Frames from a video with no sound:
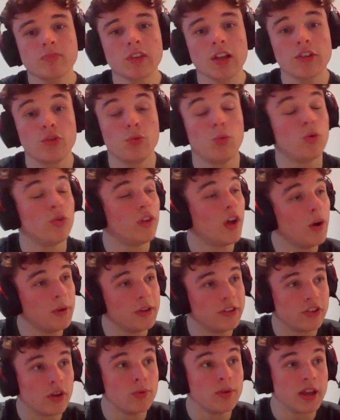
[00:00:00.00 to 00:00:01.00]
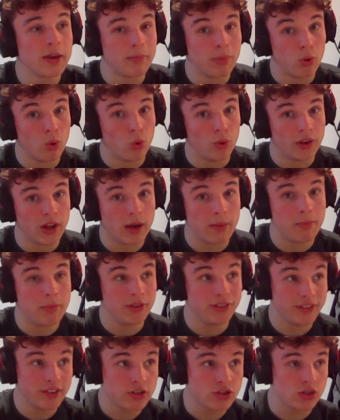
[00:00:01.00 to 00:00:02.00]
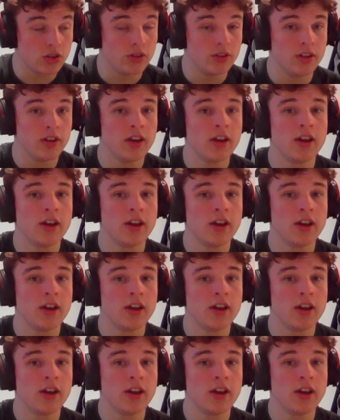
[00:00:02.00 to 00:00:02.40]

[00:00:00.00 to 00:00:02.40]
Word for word: So although it's only a pawn up position,